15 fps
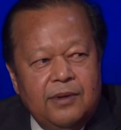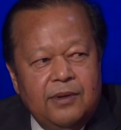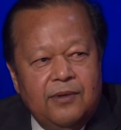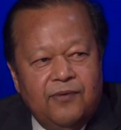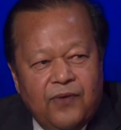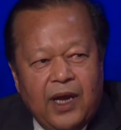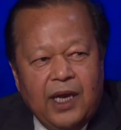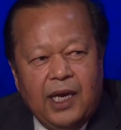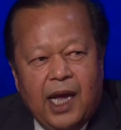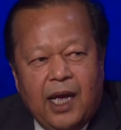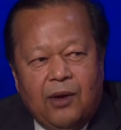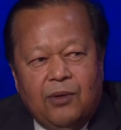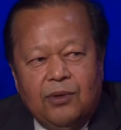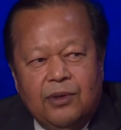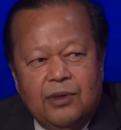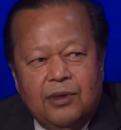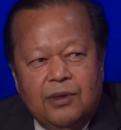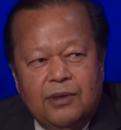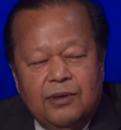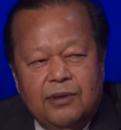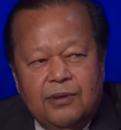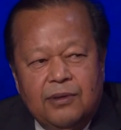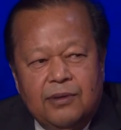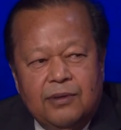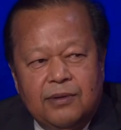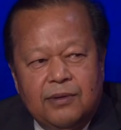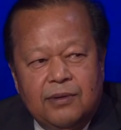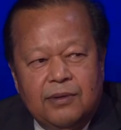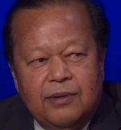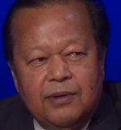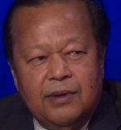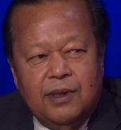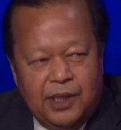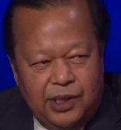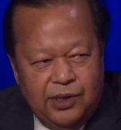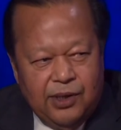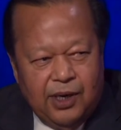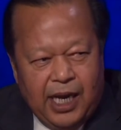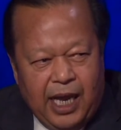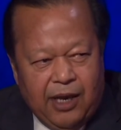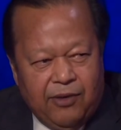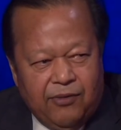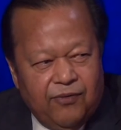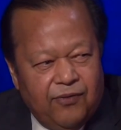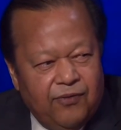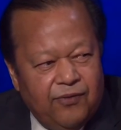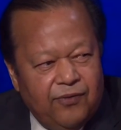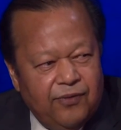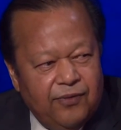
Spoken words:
to find out in your life